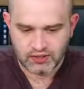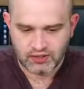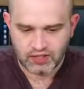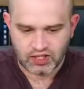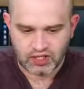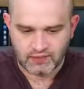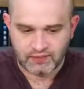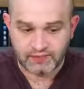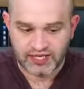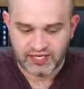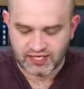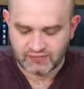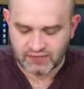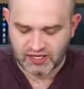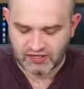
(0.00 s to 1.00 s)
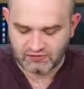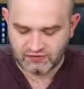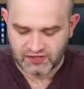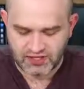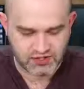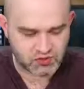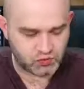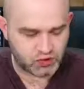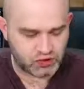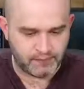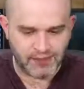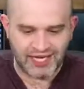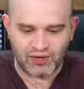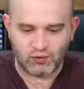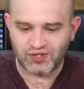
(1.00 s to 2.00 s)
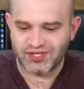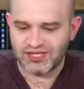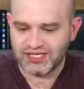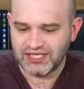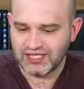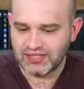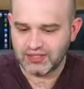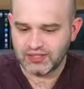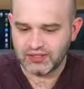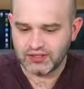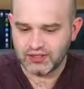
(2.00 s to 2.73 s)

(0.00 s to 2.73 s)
and make it my advanced one, but I would need